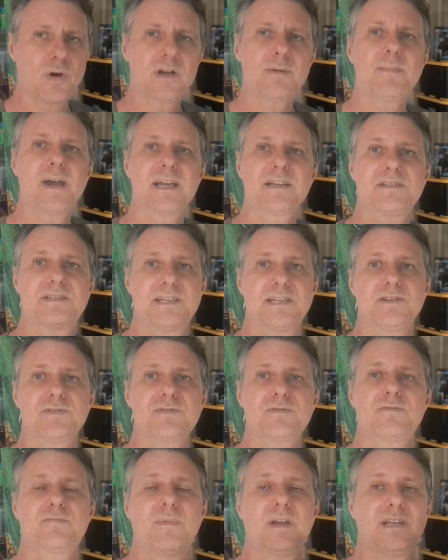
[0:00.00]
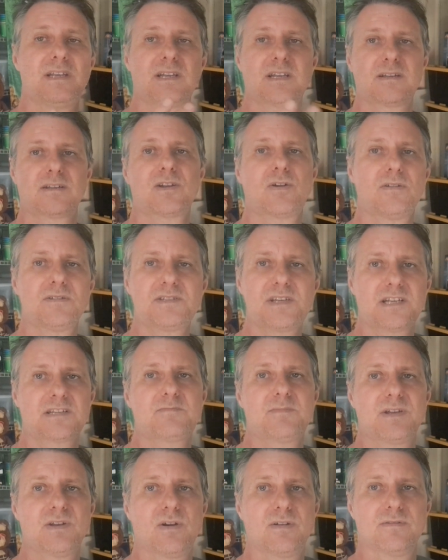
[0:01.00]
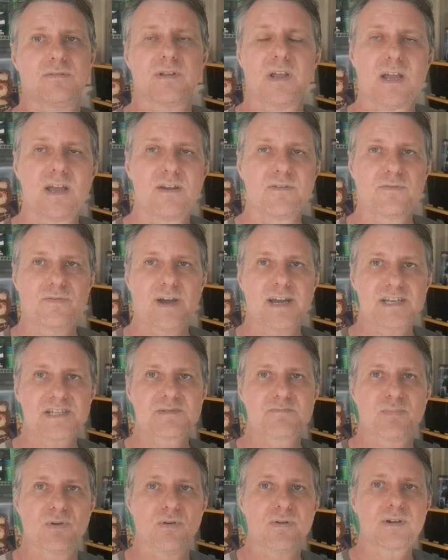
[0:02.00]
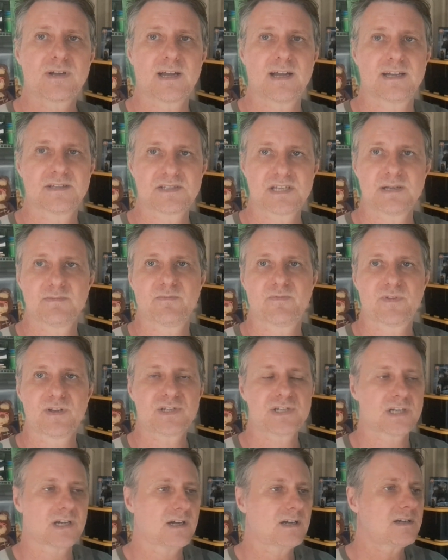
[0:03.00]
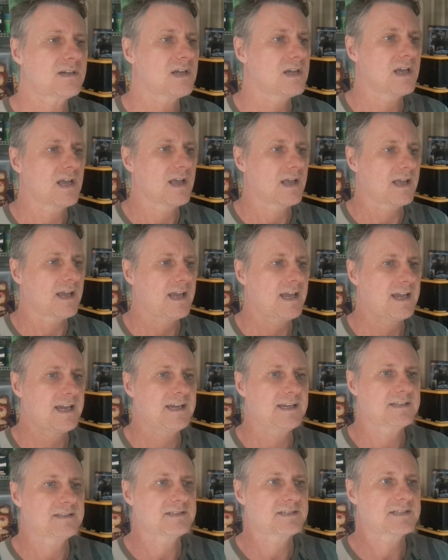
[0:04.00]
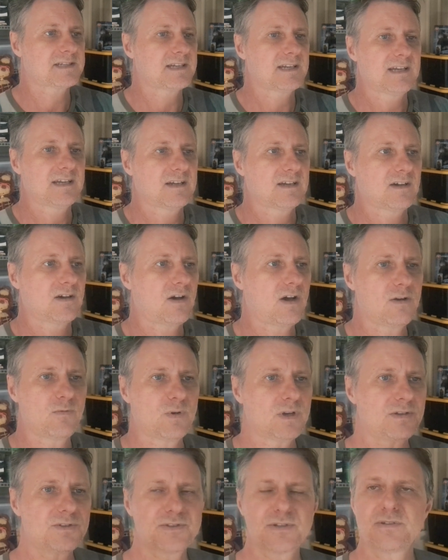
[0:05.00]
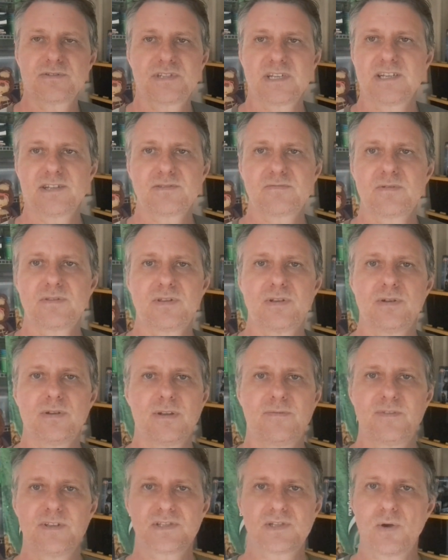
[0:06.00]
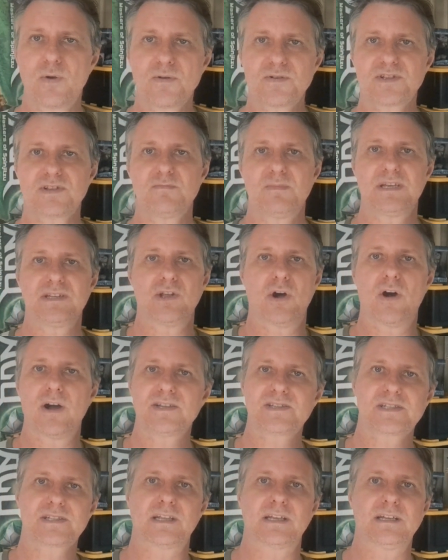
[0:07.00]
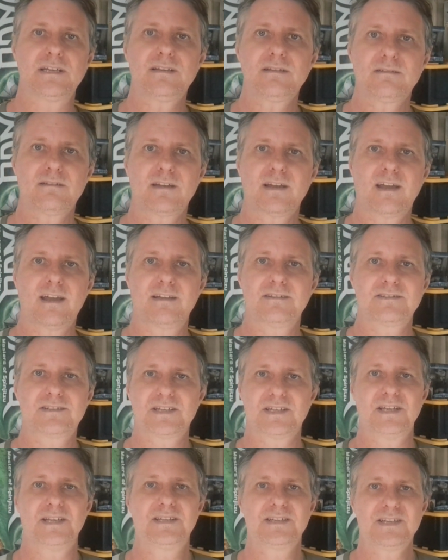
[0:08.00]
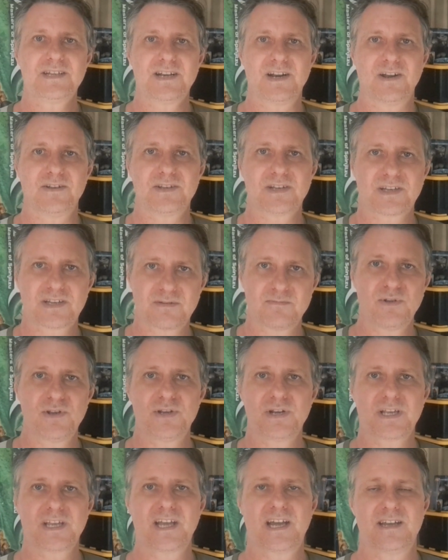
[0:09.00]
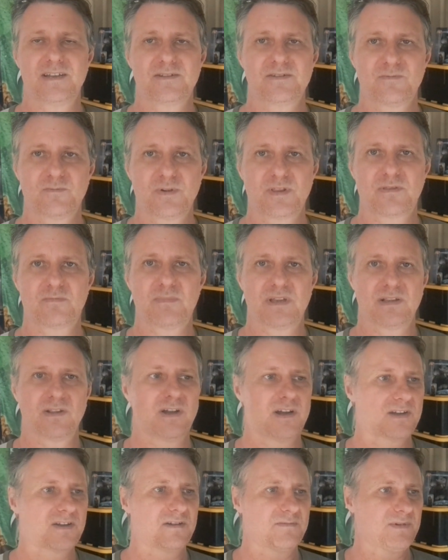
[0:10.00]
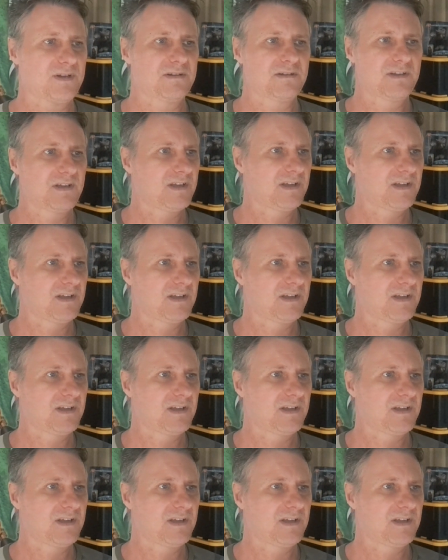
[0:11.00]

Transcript: make deals with me, you can contact me on Facebook, Tim Fisher, and I will do deals with you if you talk to me nicely and you communicate with me like I'm a